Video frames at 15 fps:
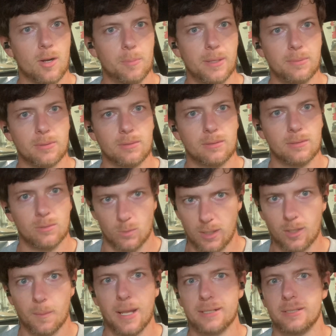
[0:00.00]
people,
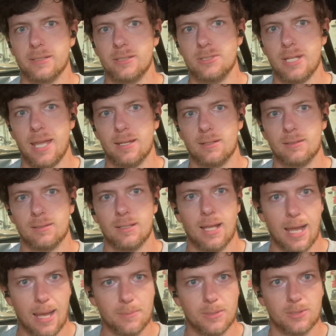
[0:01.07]
welcome back to the channel.
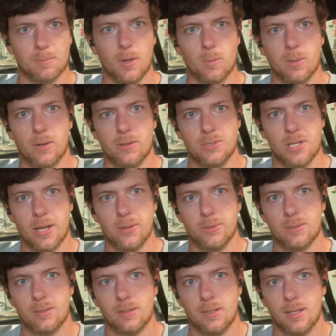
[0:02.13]
I'm just Mopar
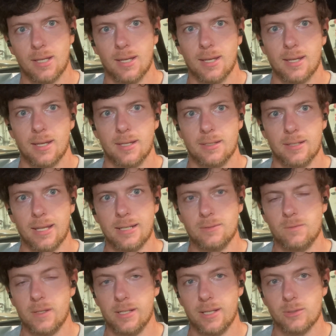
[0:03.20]
Joe. Today's
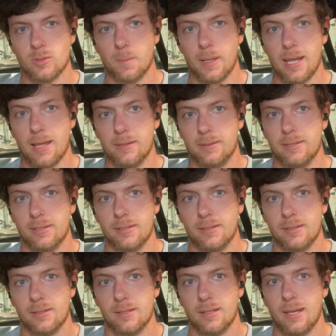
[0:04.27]
video is about
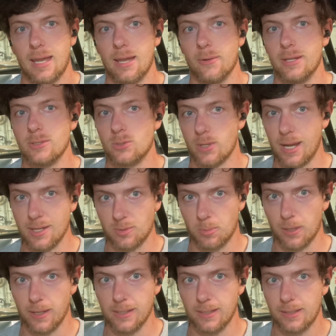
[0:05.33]
how a
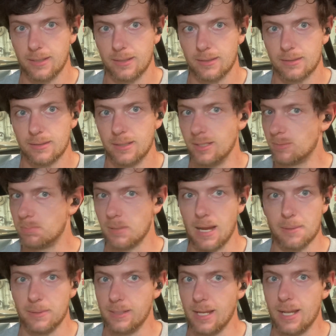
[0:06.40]
Transbrake is
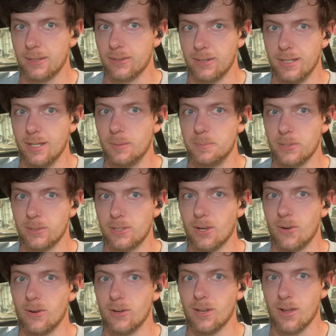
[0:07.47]
probably not going to help your
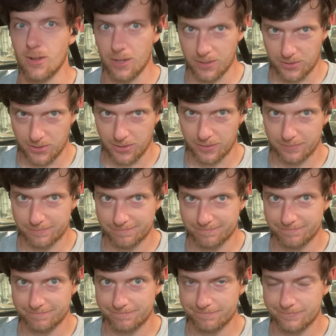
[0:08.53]
car launch.
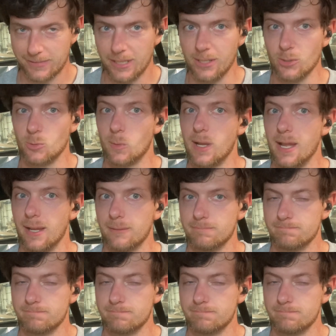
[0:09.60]
Here's why.